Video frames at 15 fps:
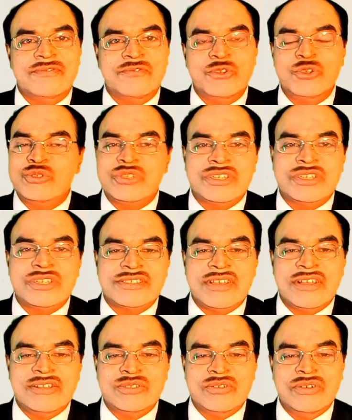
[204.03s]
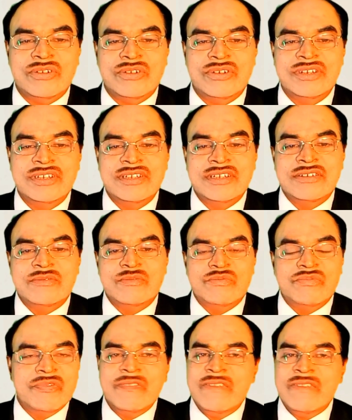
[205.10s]
futures also.
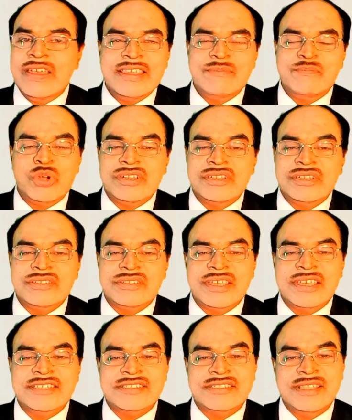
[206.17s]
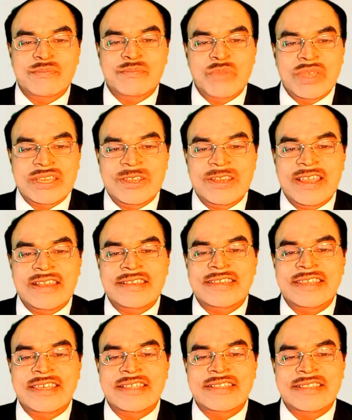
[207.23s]
Very important thing is the
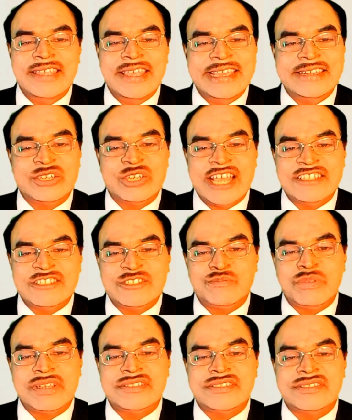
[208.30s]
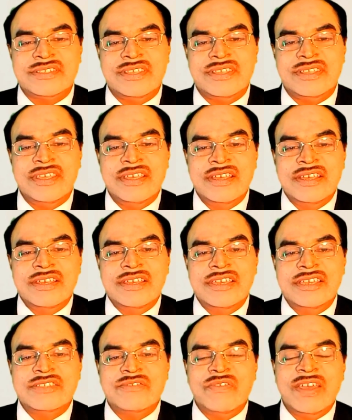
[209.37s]
materiality, the transparency
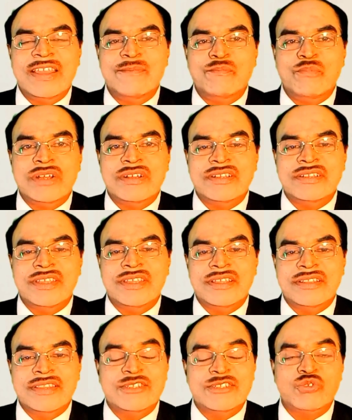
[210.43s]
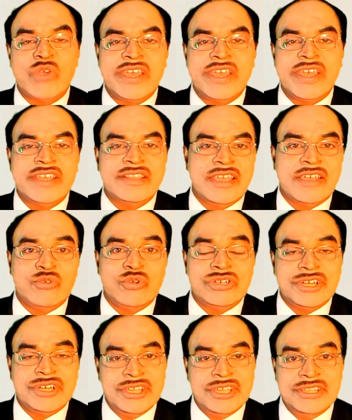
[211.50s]
is very important thing. That's why they
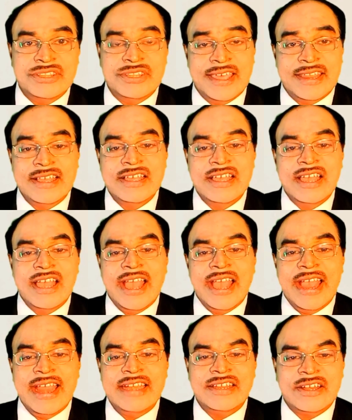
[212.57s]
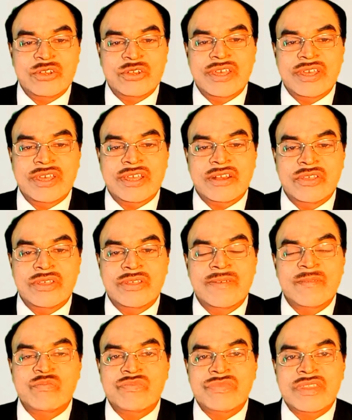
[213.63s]
quoted in their ad clearly.
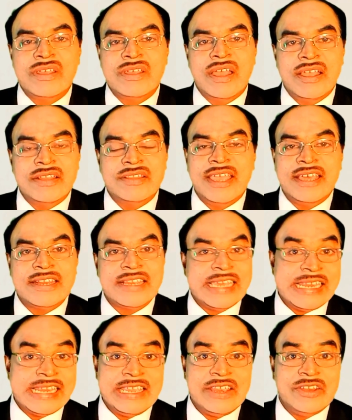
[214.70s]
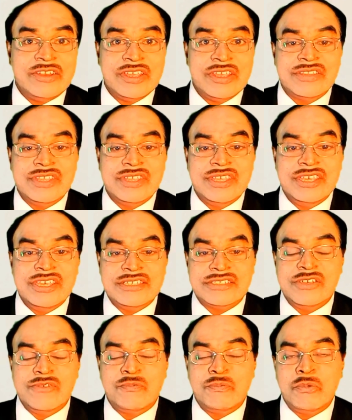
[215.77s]
And they are creating the
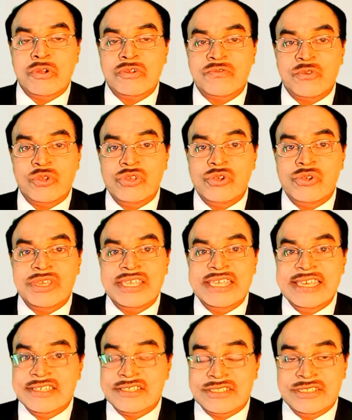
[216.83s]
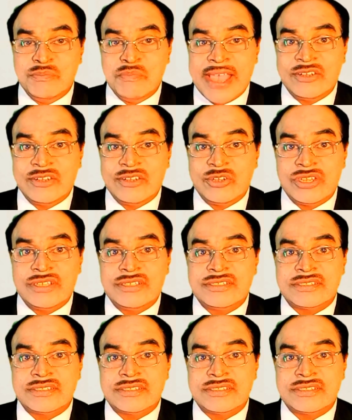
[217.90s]
ESG portfolio, ESG matrix,